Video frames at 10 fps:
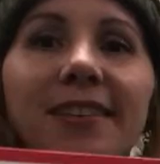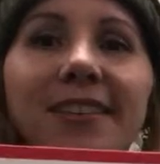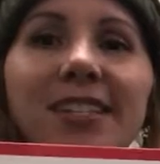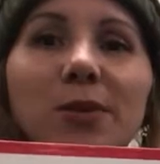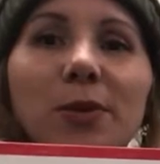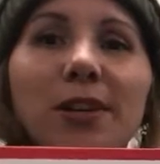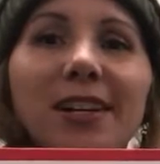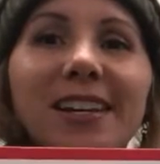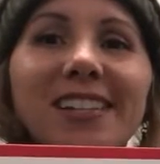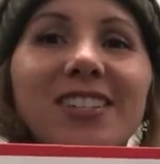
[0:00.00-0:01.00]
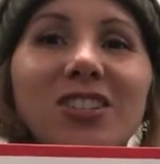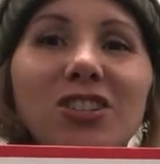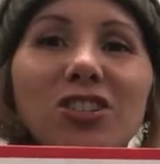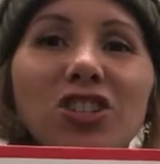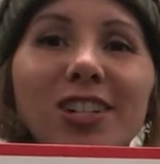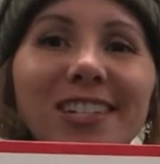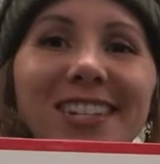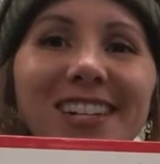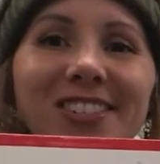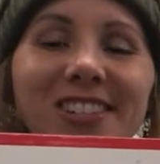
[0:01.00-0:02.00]
This word is
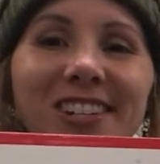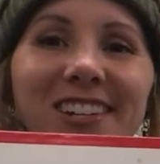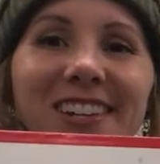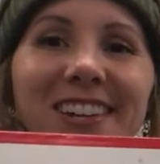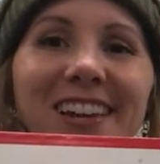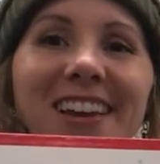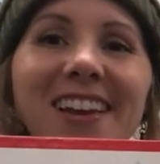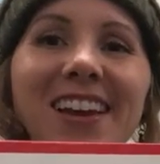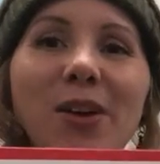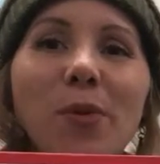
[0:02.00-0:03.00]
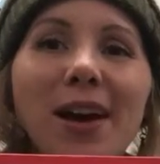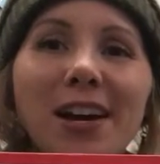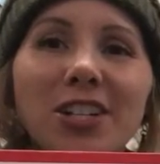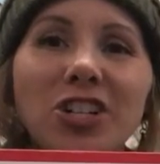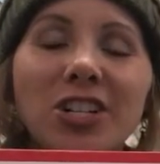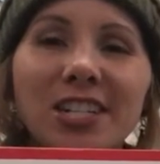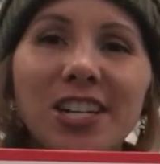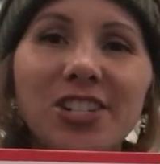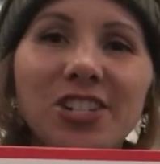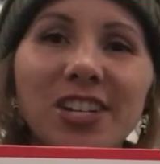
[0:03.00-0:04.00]
tradition. And what a
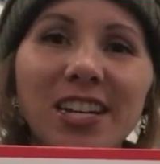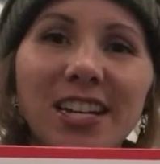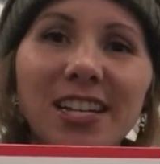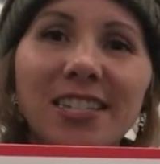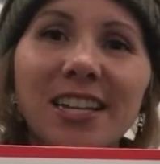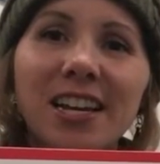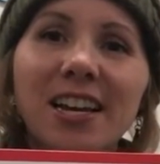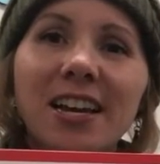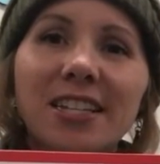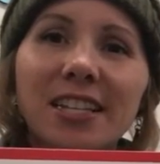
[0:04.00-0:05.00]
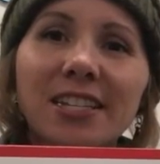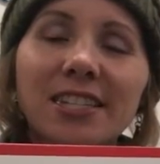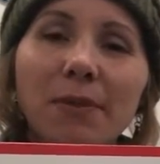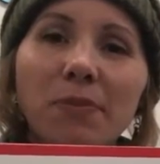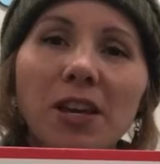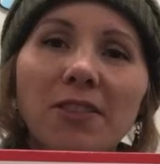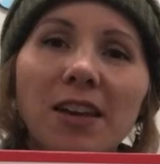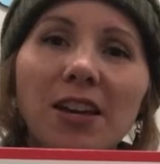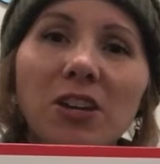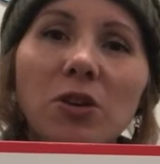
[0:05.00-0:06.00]
tradition is it something
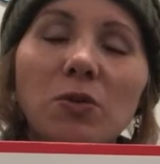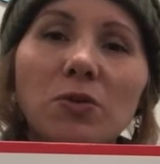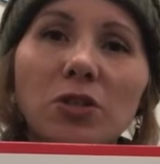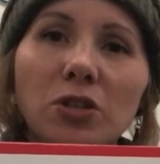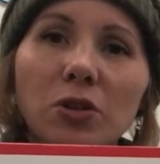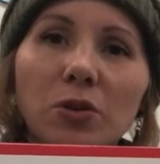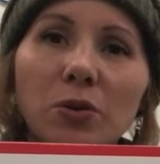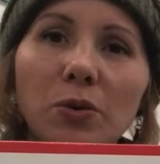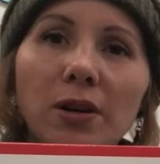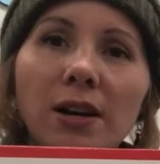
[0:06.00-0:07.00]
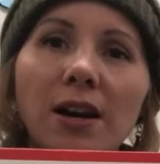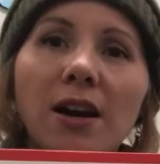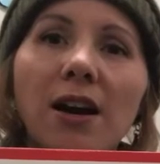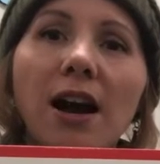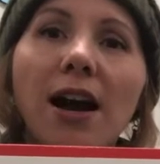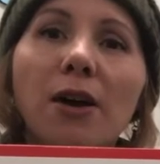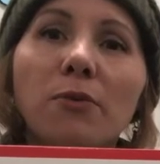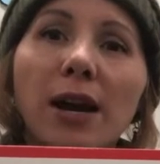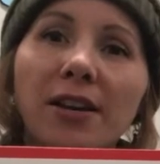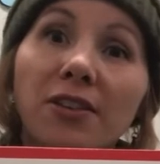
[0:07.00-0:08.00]
that you do
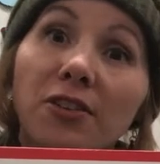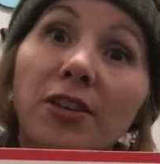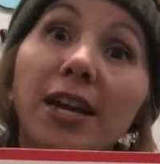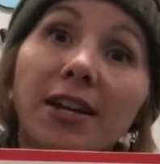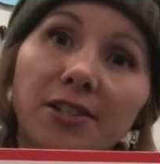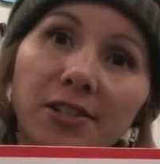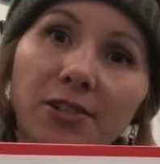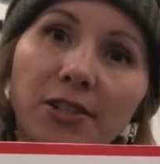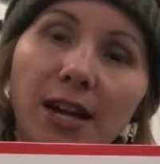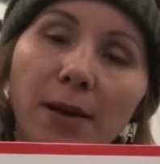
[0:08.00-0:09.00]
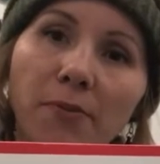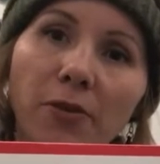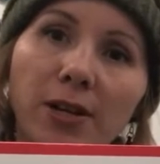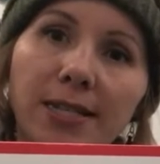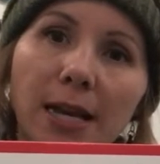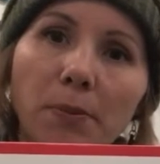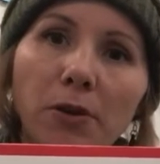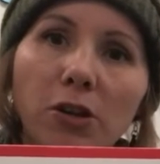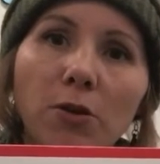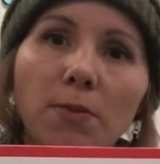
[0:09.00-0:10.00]
regularly at a certain time. For
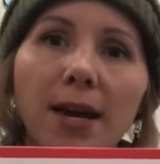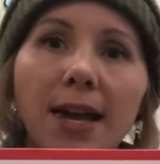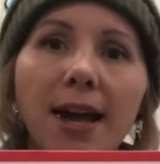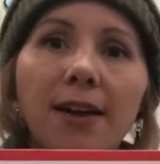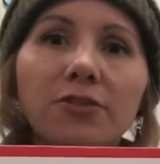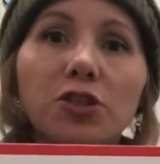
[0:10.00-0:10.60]
example, you might have